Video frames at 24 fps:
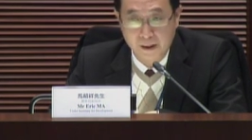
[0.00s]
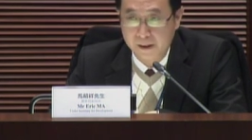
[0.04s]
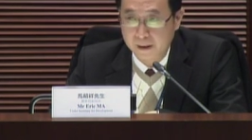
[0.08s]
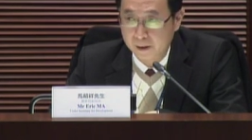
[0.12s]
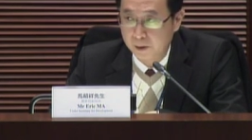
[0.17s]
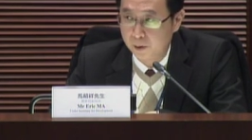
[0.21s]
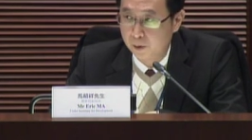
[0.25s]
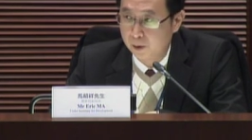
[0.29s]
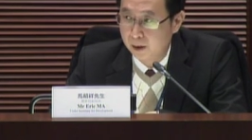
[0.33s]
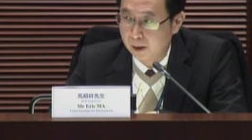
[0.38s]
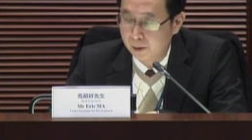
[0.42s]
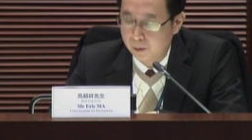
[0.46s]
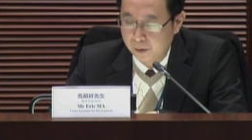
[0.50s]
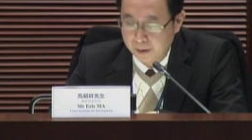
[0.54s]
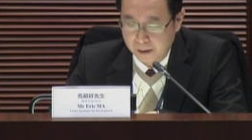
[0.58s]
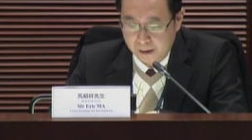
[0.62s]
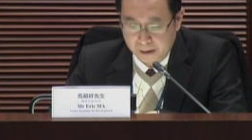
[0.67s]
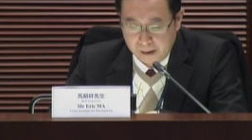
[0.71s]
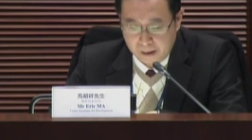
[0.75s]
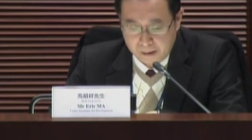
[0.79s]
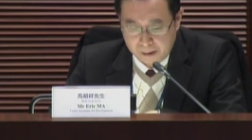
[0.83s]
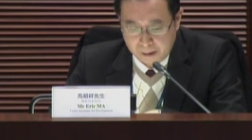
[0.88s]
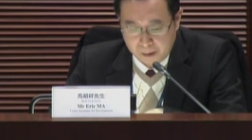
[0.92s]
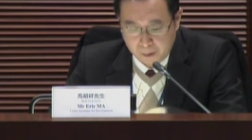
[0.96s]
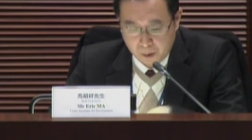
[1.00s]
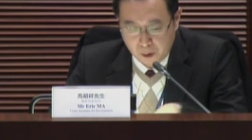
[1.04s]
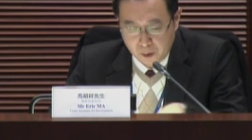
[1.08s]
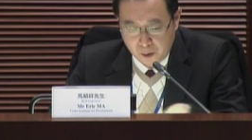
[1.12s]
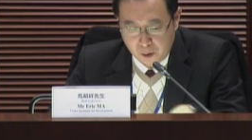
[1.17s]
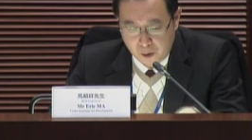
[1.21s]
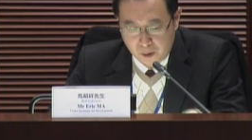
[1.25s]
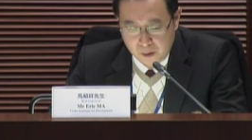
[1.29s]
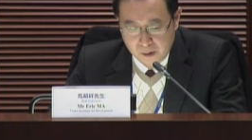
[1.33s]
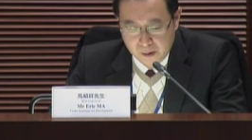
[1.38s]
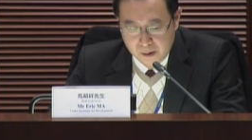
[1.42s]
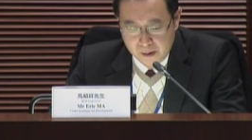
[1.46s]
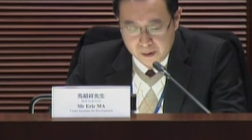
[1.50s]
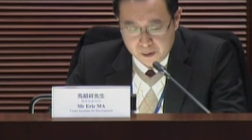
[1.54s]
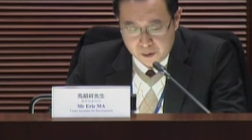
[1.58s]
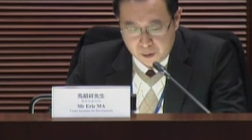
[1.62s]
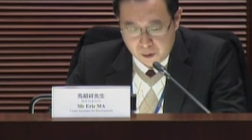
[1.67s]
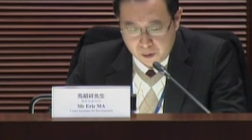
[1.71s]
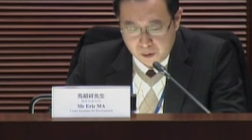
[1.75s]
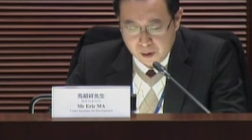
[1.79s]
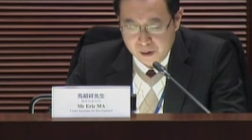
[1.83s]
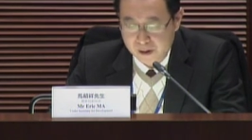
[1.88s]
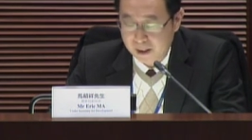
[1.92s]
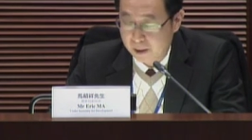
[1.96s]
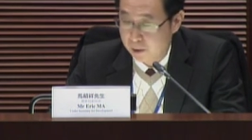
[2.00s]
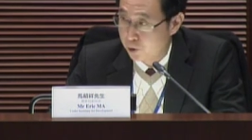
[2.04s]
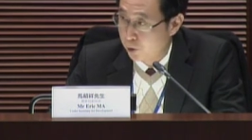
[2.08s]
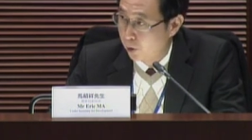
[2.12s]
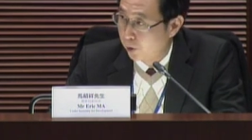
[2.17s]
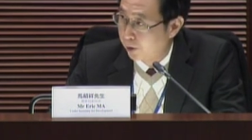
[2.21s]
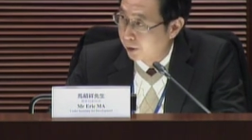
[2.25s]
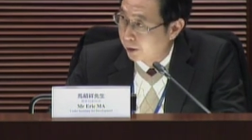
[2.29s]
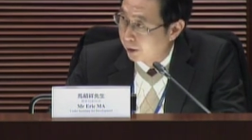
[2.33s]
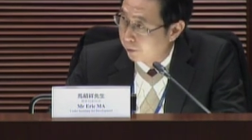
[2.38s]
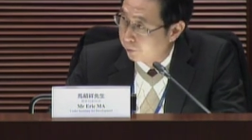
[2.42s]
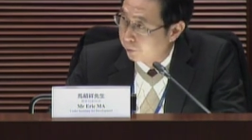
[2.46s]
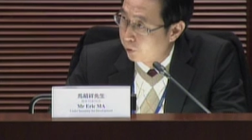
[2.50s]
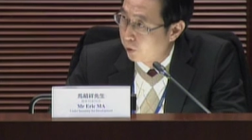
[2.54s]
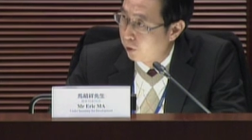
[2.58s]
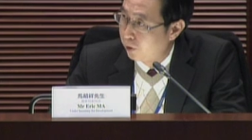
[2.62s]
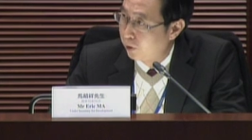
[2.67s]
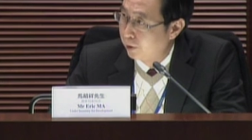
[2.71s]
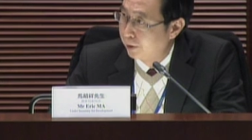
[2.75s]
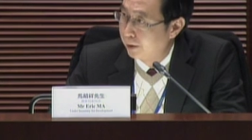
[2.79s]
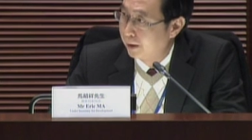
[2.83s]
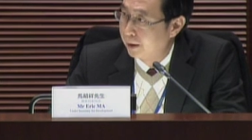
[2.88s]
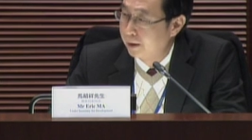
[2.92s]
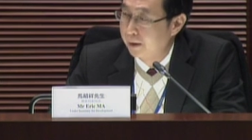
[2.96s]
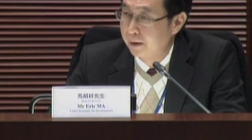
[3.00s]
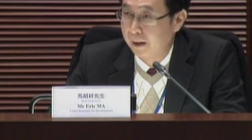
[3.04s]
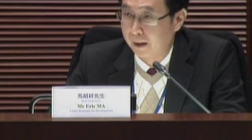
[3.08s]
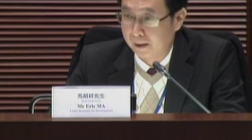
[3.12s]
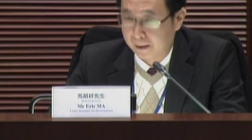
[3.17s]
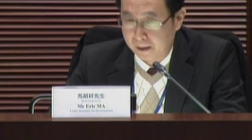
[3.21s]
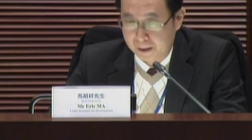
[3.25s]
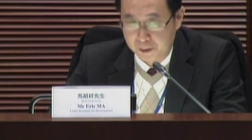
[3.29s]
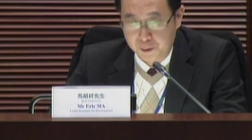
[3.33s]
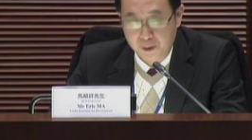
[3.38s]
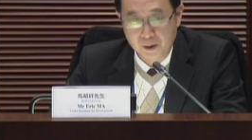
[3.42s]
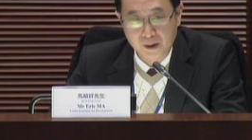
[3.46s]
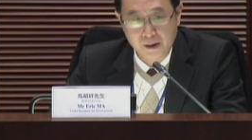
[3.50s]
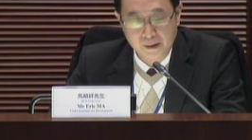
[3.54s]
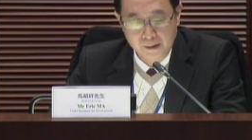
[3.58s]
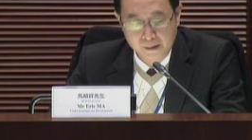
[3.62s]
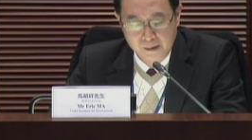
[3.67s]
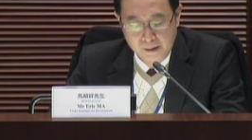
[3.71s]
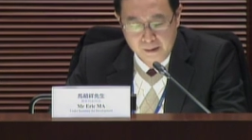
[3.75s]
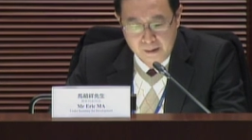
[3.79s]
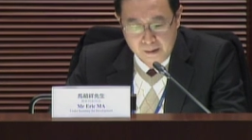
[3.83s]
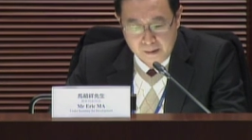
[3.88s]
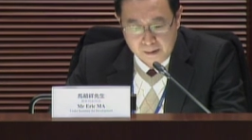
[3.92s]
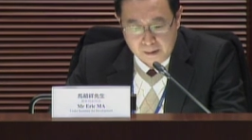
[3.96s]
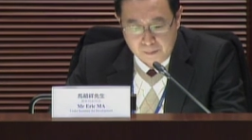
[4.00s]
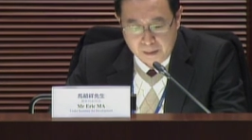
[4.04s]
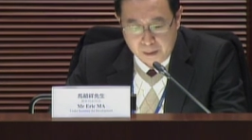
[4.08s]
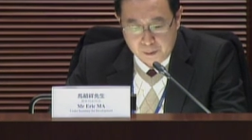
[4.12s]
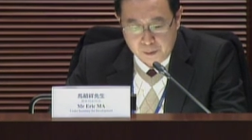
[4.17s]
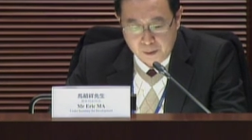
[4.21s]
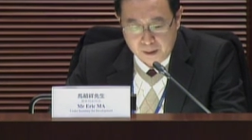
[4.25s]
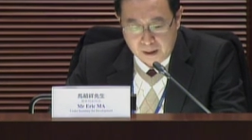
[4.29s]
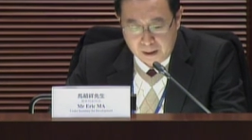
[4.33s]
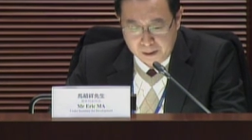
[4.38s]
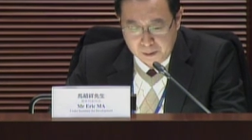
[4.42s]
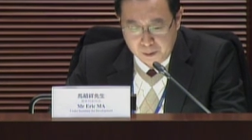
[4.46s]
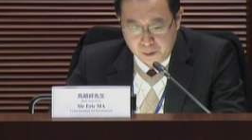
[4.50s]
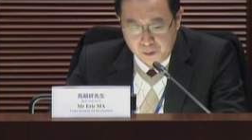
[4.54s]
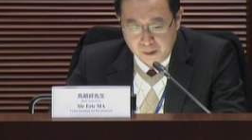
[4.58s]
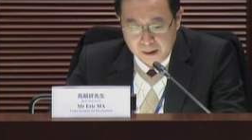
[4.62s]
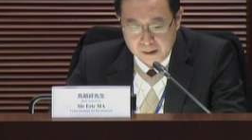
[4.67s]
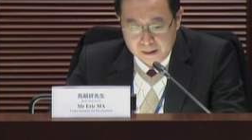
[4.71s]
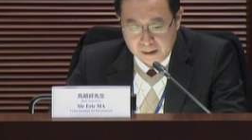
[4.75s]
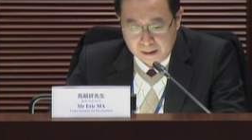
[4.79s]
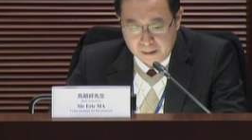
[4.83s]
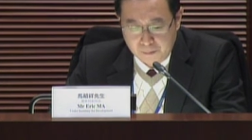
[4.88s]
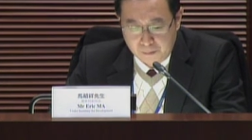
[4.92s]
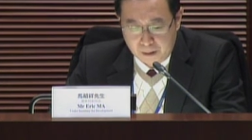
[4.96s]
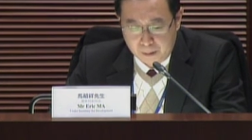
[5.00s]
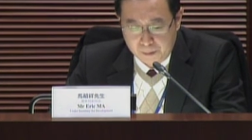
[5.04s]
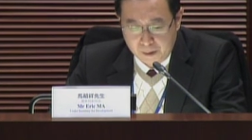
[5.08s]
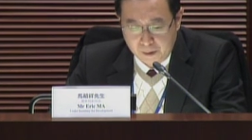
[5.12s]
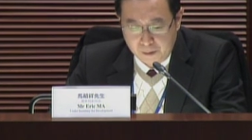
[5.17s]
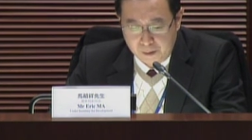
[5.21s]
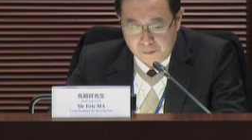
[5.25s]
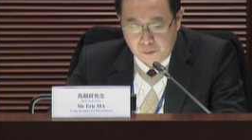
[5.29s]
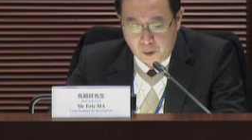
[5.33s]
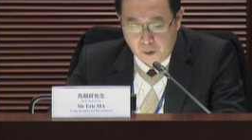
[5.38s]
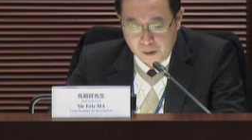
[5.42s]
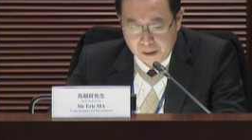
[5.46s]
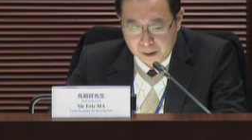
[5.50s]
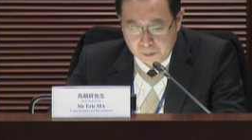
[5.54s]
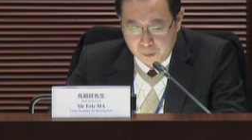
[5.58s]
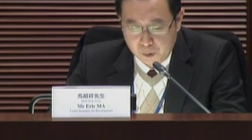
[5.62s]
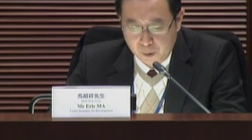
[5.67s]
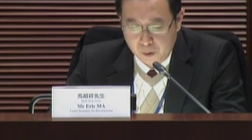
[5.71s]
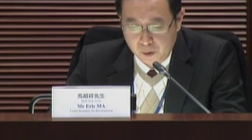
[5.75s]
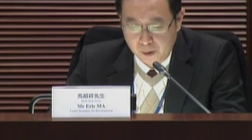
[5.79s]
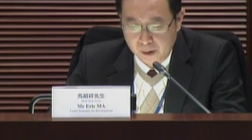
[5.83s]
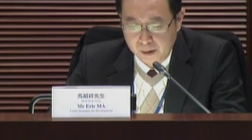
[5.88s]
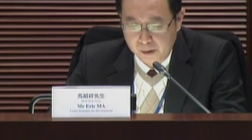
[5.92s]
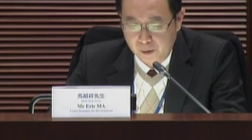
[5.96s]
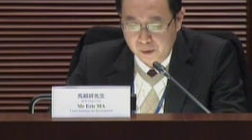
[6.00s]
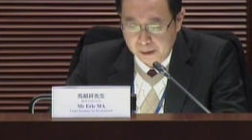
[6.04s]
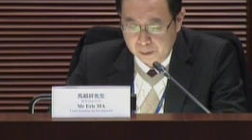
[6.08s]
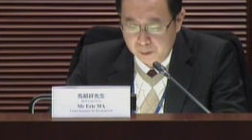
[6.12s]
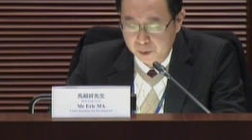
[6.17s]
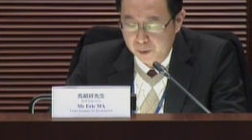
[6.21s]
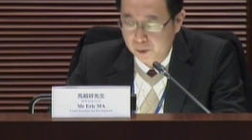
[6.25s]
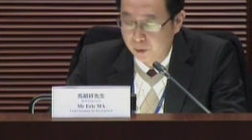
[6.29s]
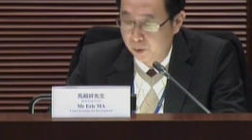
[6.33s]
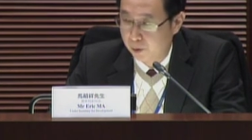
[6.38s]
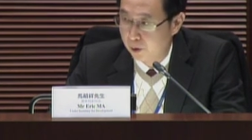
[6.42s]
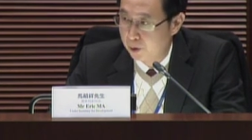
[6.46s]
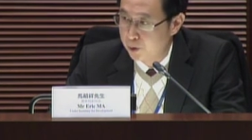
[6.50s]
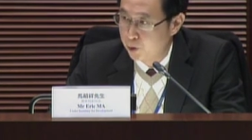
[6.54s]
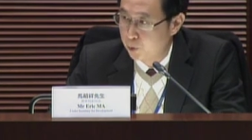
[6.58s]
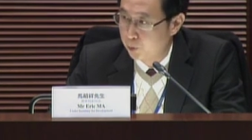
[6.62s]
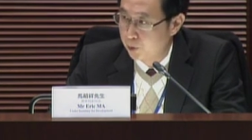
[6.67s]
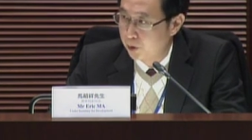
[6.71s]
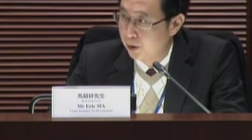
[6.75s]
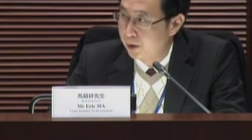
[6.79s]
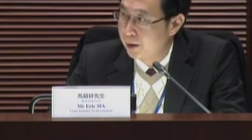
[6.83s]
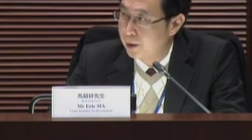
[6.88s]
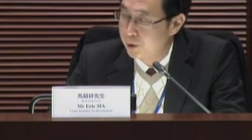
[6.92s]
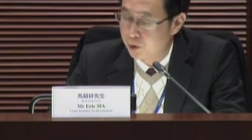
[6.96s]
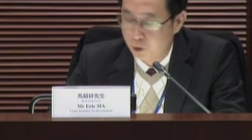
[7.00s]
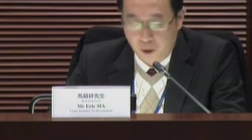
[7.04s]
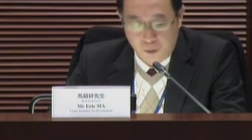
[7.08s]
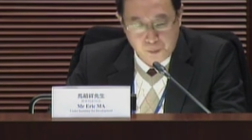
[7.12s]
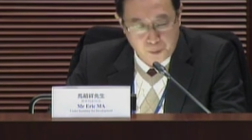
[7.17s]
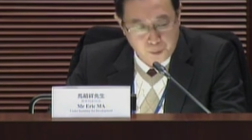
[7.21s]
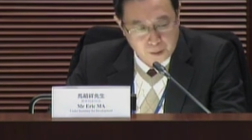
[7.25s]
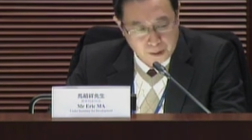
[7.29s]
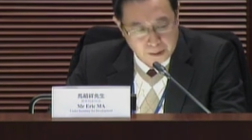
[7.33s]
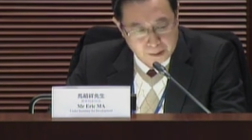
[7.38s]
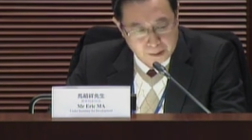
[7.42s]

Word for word: into what are the possible alternatives with the HS and the URA. That's why we come up with a, with a three proposals.